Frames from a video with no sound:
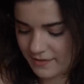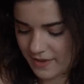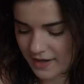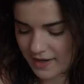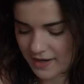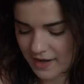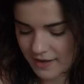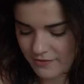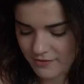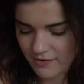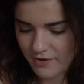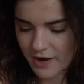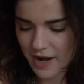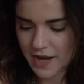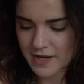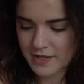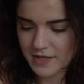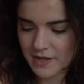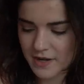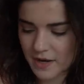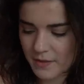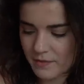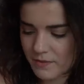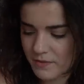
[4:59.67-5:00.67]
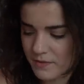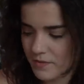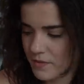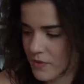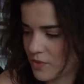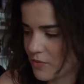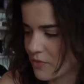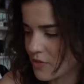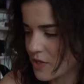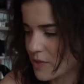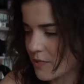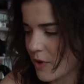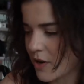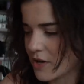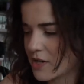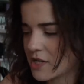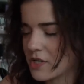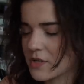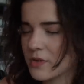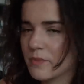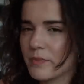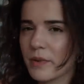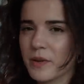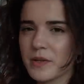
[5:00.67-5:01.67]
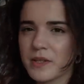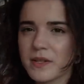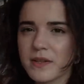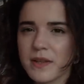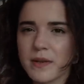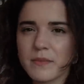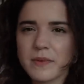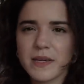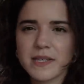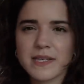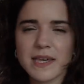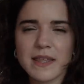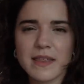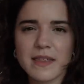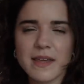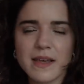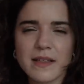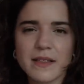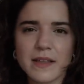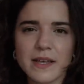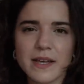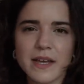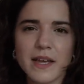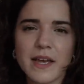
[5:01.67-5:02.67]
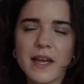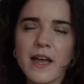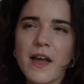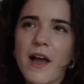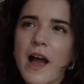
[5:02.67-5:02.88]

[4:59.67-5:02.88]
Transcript: I never ended up responding to them because I think, like,